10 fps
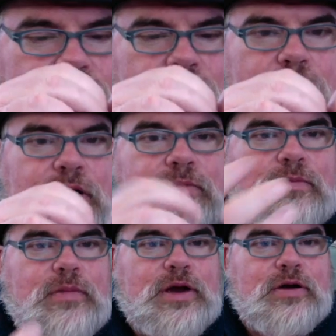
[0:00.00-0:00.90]
a
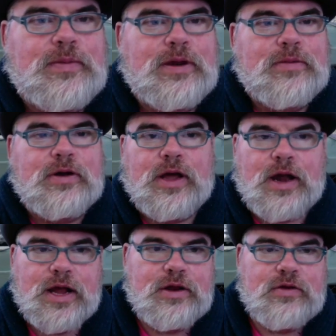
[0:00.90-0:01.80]
heart made out of peanut butter, and
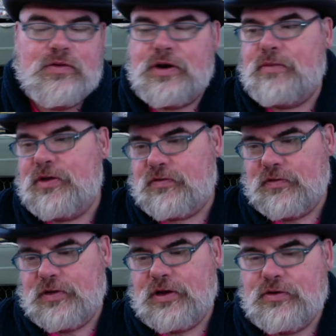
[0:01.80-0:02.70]
I didn't do it, and Miss
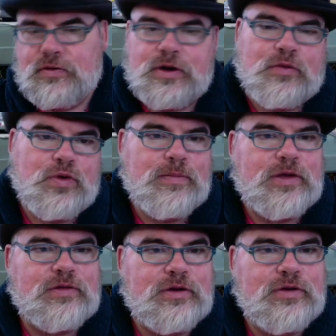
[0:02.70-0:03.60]
Christie didn't do it, and Wee
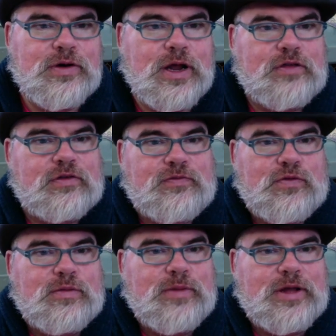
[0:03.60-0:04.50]
Beast didn't do it. It just
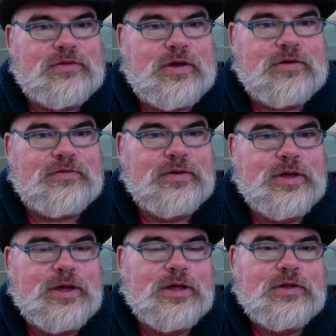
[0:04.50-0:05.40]
formed by itself.
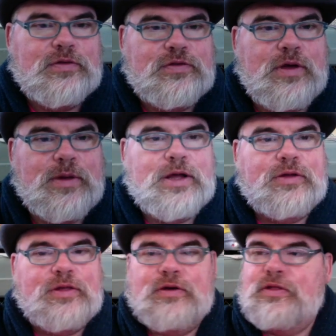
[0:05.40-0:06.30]
So somebody
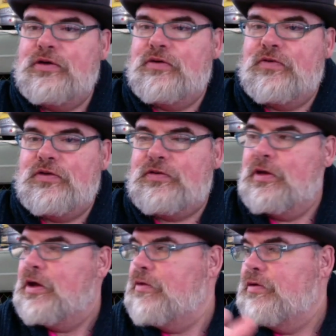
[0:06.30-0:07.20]
out there in the universe
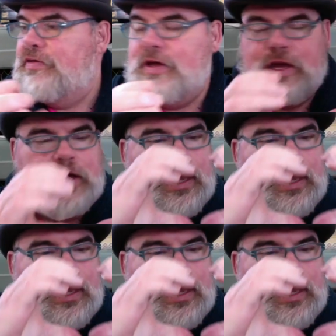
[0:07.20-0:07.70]
was thinking,